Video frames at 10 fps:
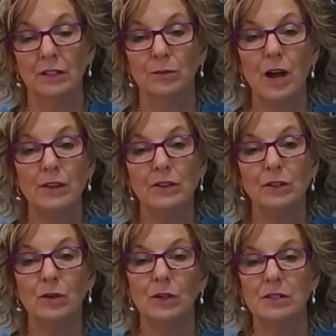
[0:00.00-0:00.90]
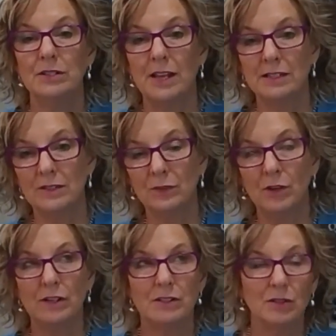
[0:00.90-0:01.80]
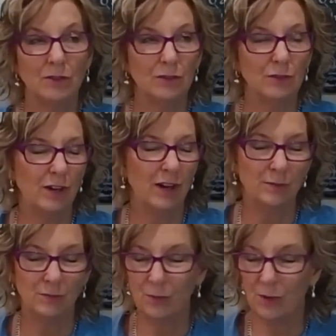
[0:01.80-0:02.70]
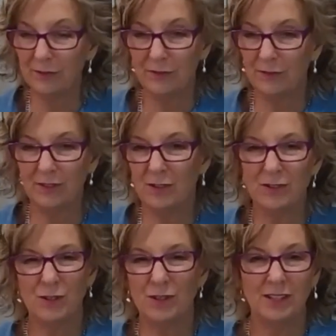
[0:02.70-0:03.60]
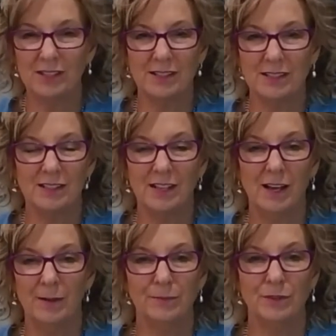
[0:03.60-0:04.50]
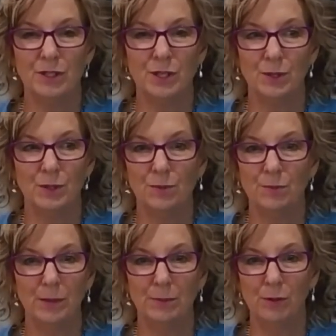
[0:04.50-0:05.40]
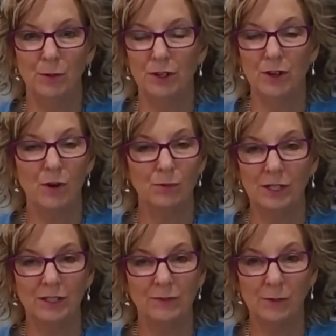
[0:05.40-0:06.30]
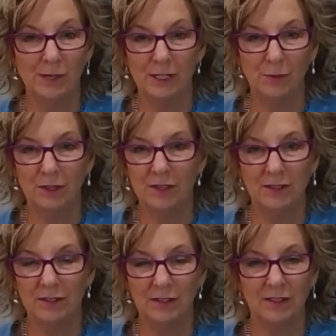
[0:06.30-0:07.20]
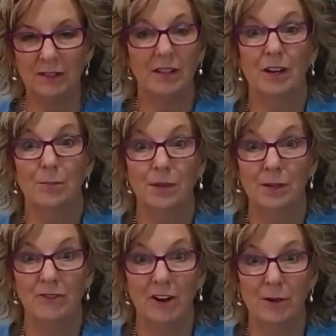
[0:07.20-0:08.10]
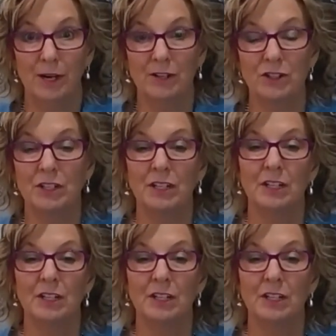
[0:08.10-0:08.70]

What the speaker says: rather than call it stannous fluoride, silver fluoride, one of those two things, to people who are not really familiar with it, they don't mean very much.